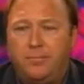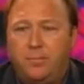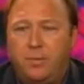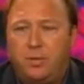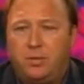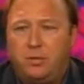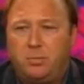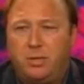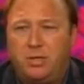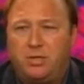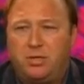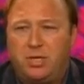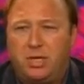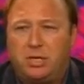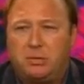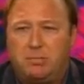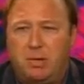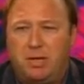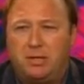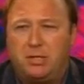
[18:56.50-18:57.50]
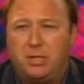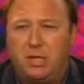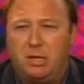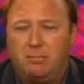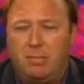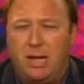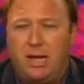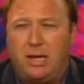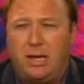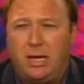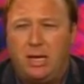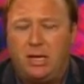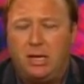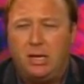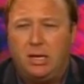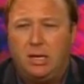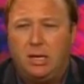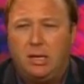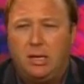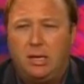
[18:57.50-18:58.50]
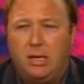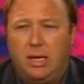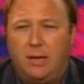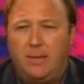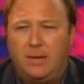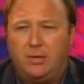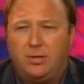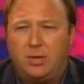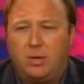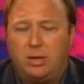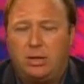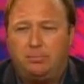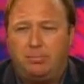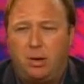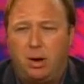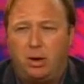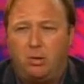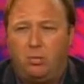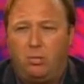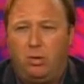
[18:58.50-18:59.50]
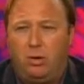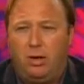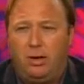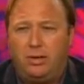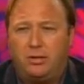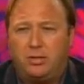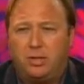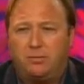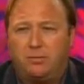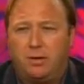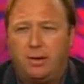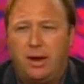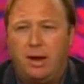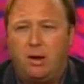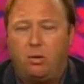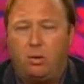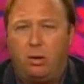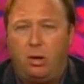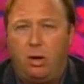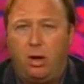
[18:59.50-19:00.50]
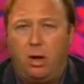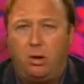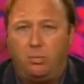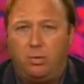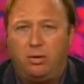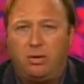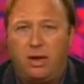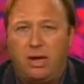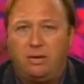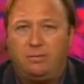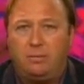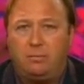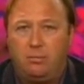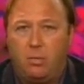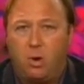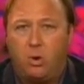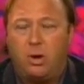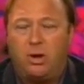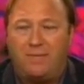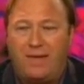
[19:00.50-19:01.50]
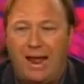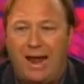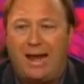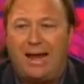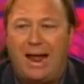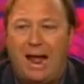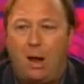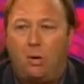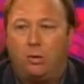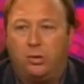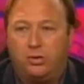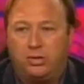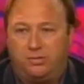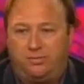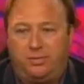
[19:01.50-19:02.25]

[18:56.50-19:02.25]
This has been 6 months in the making, and this is only part 1. It's over an hour long. We got even more. We have 8 hours